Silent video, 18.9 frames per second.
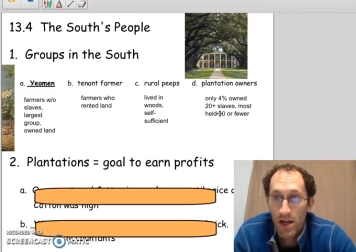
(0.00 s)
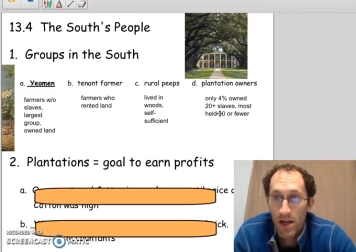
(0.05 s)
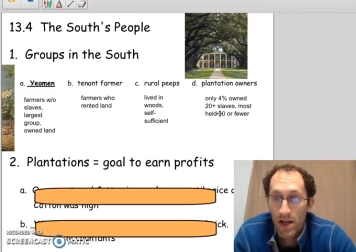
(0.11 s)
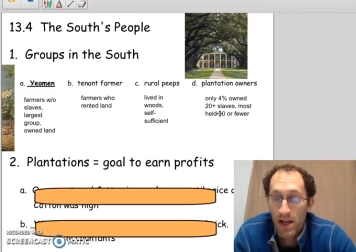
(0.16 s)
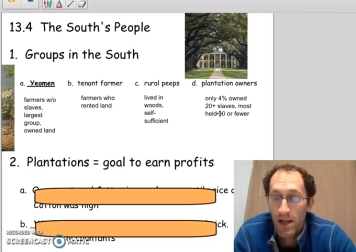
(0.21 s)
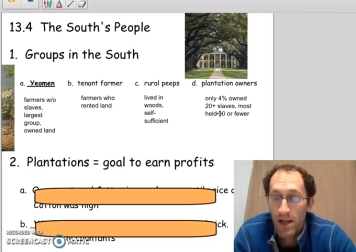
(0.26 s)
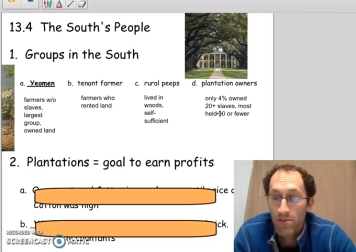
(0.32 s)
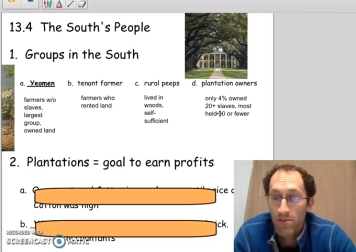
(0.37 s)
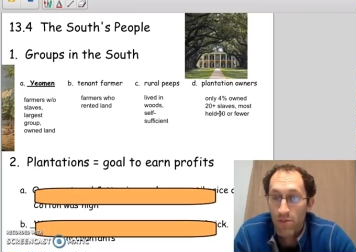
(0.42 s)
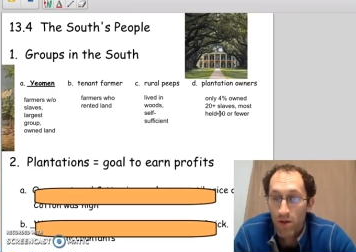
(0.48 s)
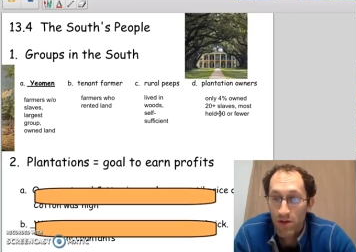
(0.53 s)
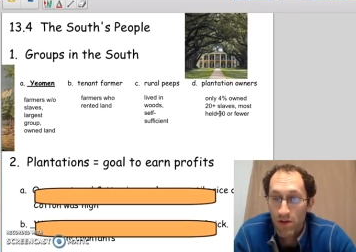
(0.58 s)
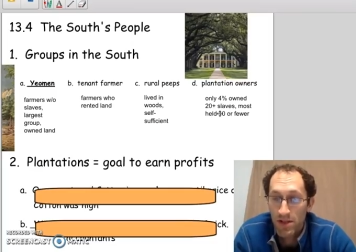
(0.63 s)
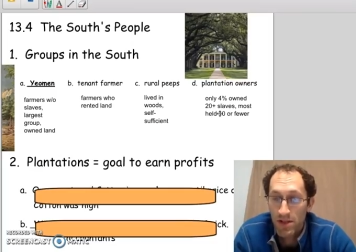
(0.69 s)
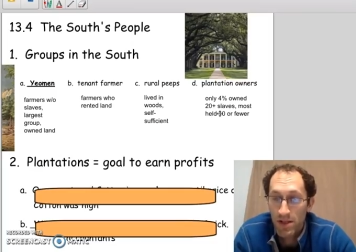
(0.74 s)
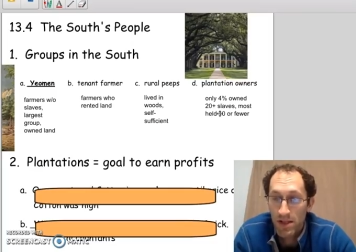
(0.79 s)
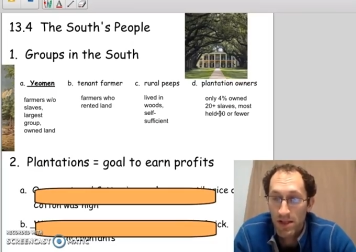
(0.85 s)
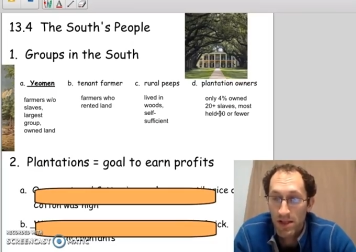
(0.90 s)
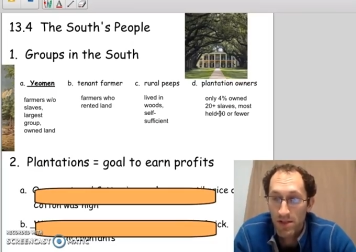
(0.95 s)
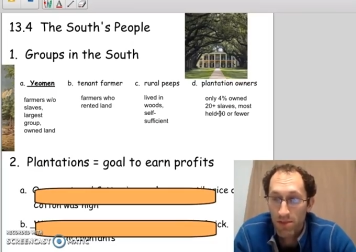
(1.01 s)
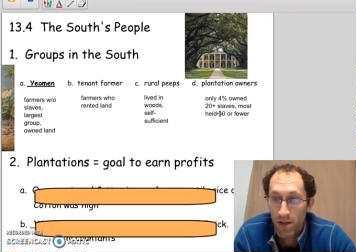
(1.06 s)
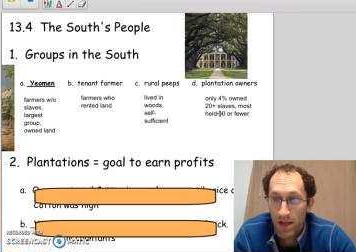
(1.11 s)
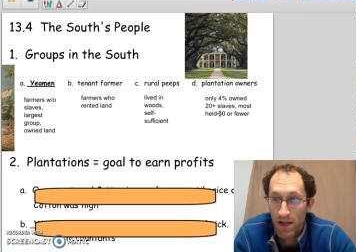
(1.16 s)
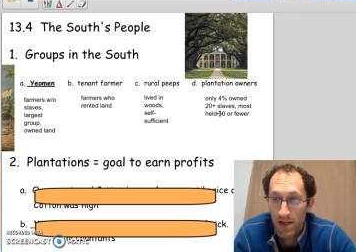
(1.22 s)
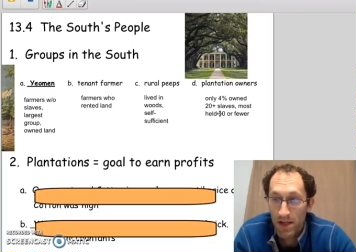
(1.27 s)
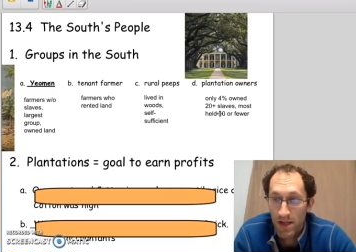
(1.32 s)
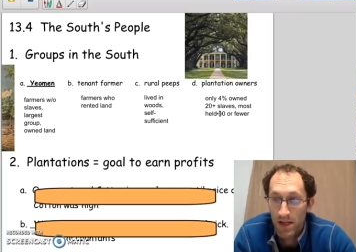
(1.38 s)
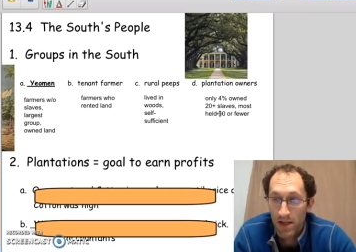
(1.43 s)
and most of these
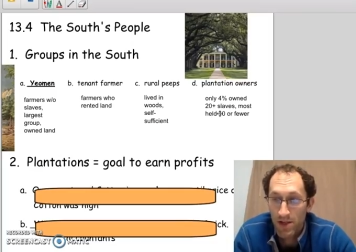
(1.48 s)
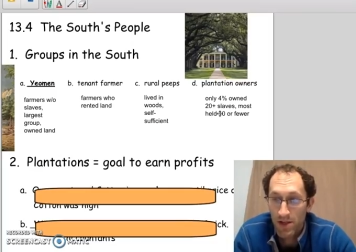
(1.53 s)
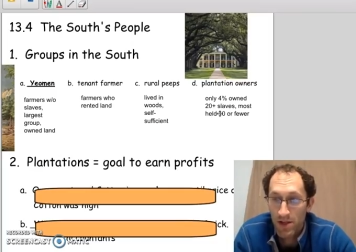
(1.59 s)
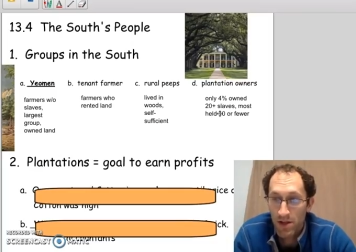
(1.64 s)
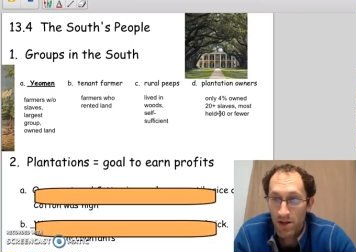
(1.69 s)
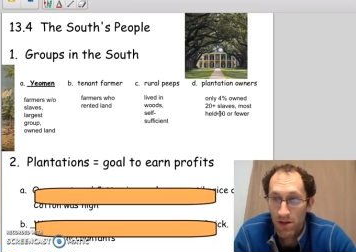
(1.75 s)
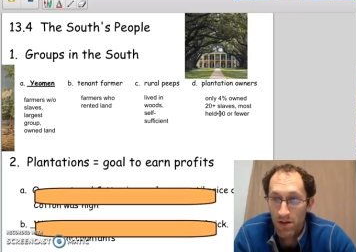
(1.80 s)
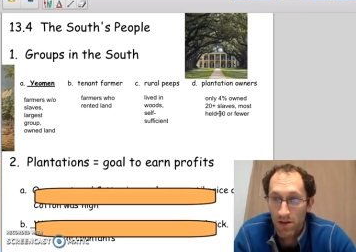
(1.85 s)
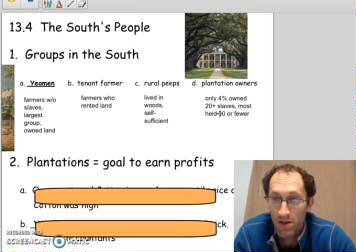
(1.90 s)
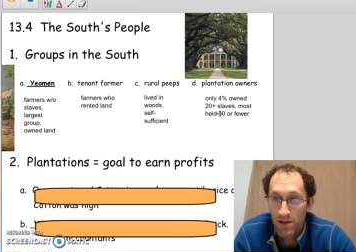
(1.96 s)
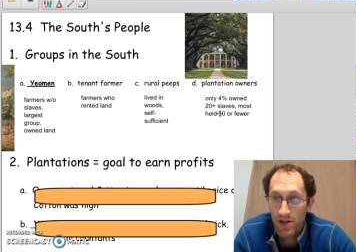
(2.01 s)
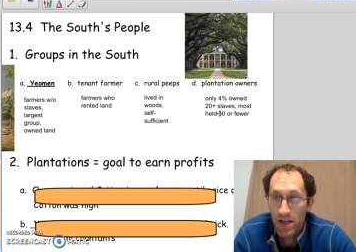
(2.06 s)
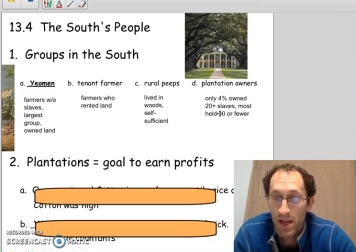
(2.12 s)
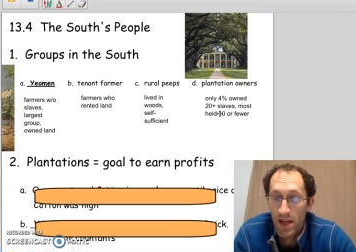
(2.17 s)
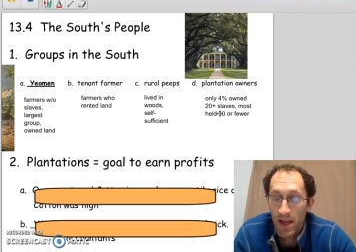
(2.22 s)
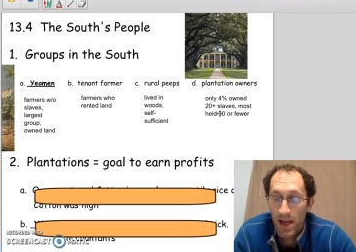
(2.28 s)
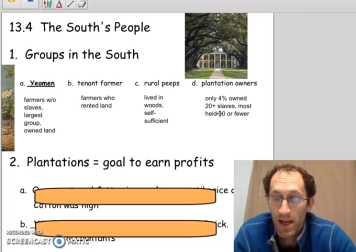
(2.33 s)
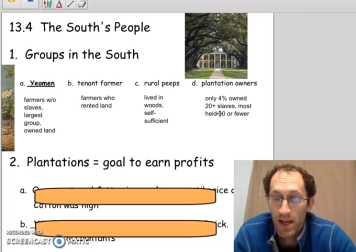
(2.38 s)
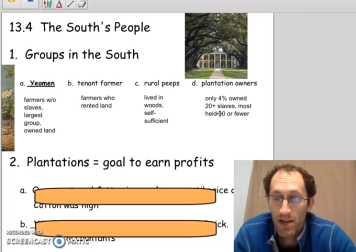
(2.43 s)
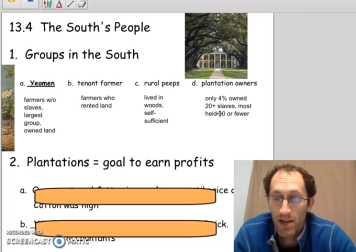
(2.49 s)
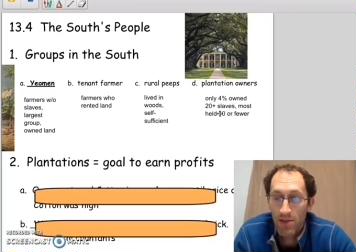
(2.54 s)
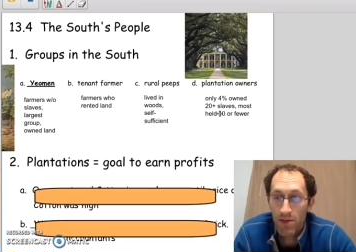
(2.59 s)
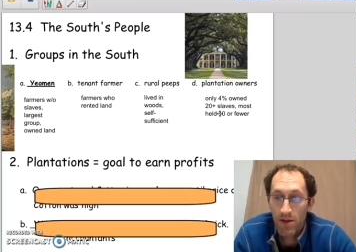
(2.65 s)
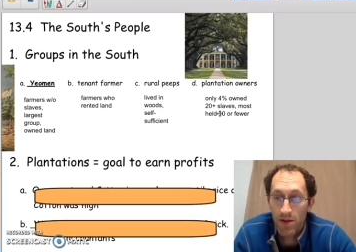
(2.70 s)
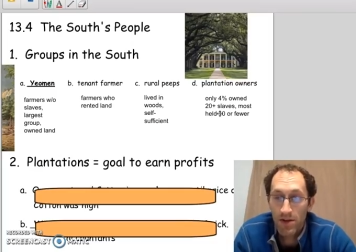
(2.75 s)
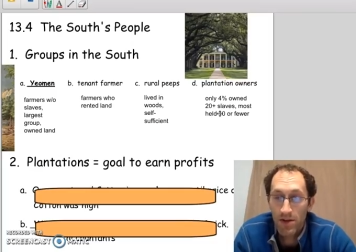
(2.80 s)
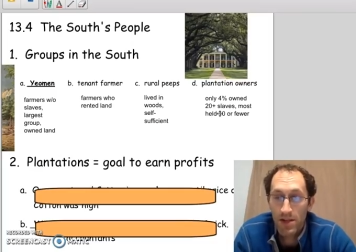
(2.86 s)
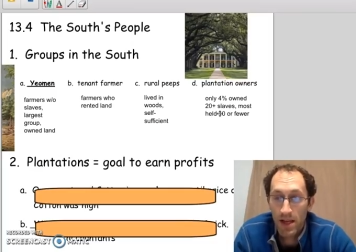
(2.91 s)
plantation owners had
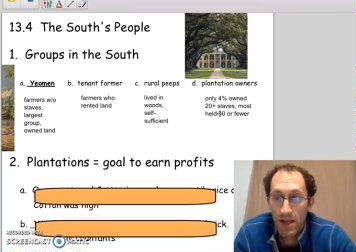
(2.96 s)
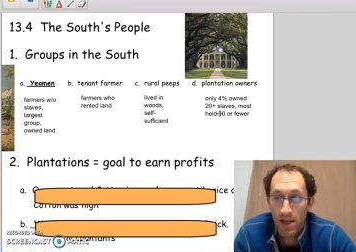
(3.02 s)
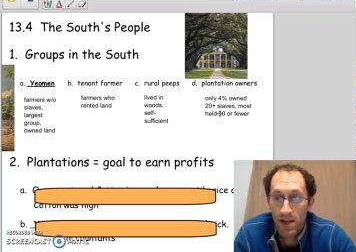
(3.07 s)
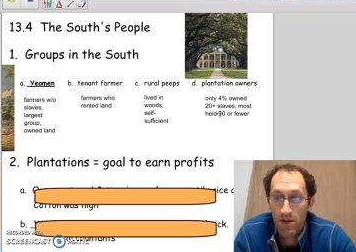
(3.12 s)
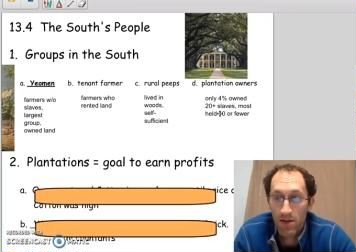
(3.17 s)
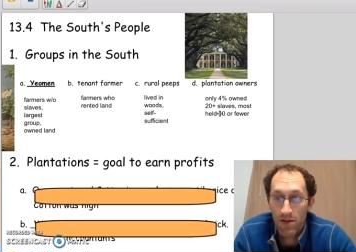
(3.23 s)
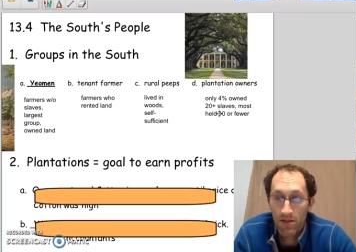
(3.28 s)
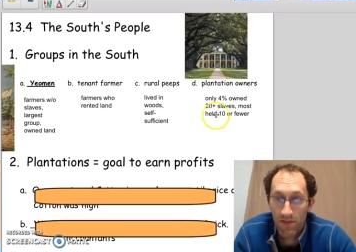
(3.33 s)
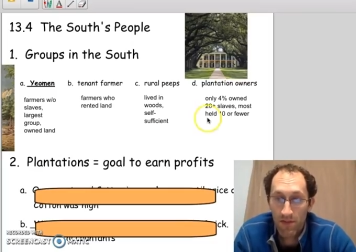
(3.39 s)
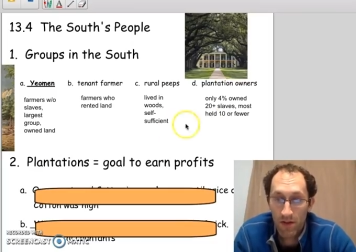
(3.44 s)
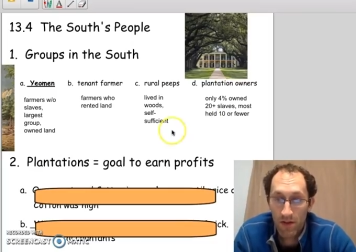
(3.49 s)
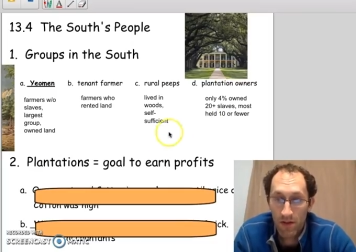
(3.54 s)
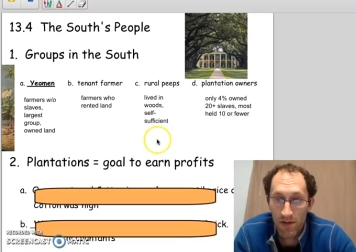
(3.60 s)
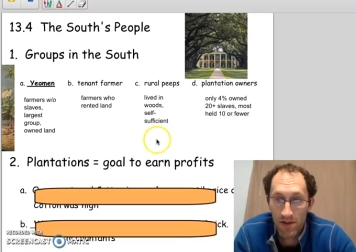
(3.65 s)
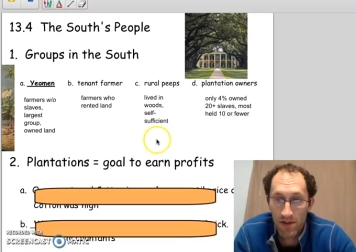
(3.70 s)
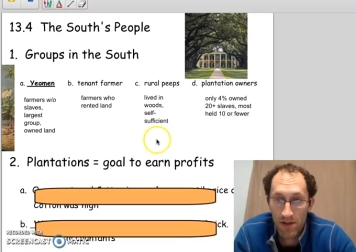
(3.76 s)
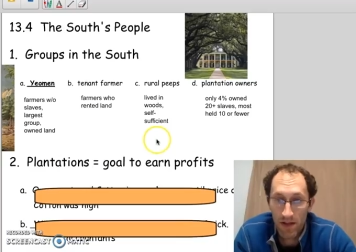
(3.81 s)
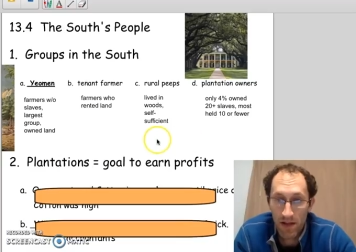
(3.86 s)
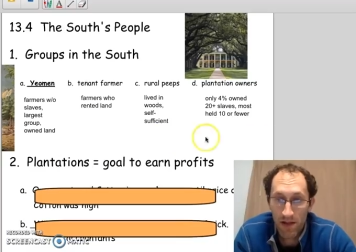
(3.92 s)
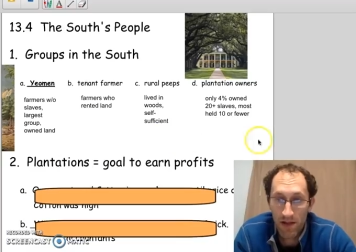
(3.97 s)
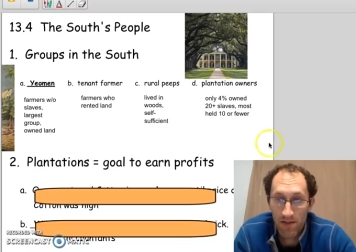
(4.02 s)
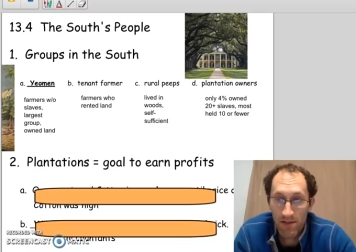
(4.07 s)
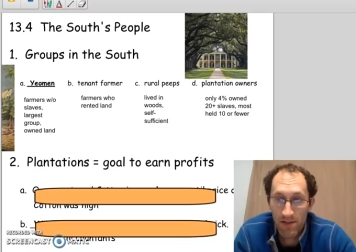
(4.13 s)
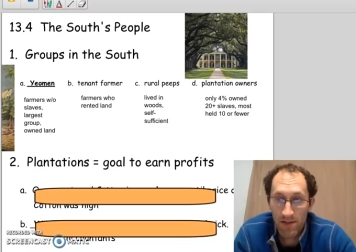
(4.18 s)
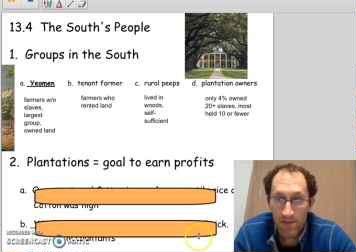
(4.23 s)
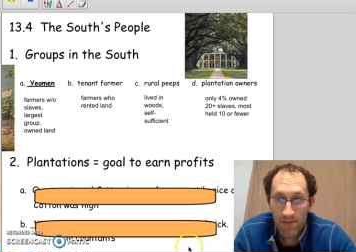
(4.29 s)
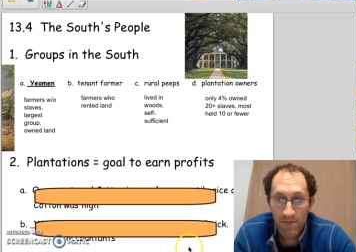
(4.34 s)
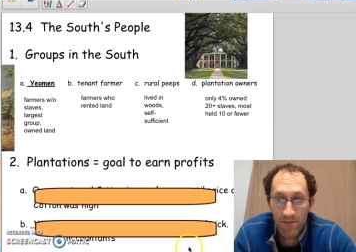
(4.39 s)
about 10 or fewer slaves.